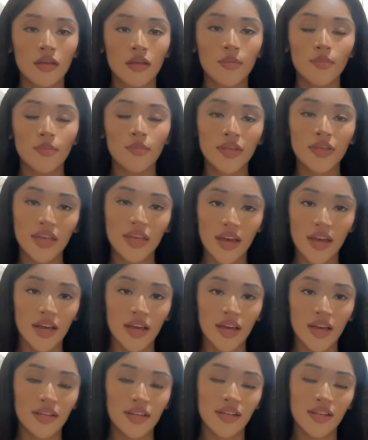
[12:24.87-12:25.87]
But
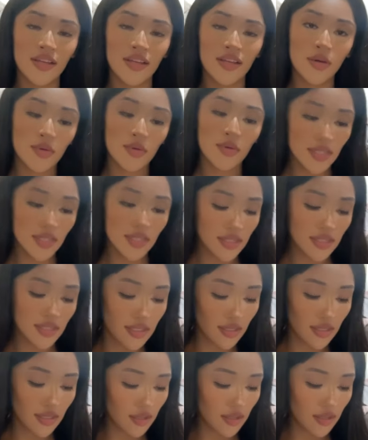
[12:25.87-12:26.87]
yeah, it
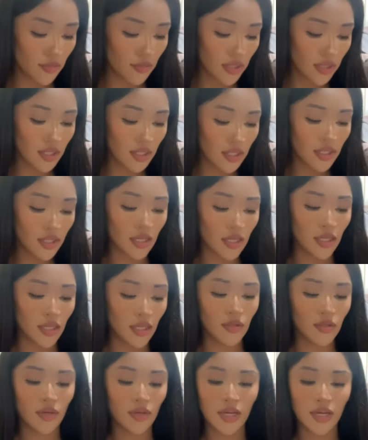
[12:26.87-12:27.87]
was a really good night,
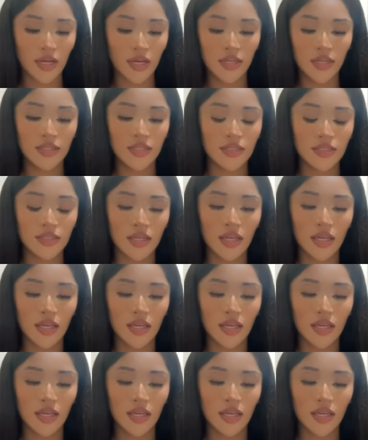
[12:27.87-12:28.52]
you guys,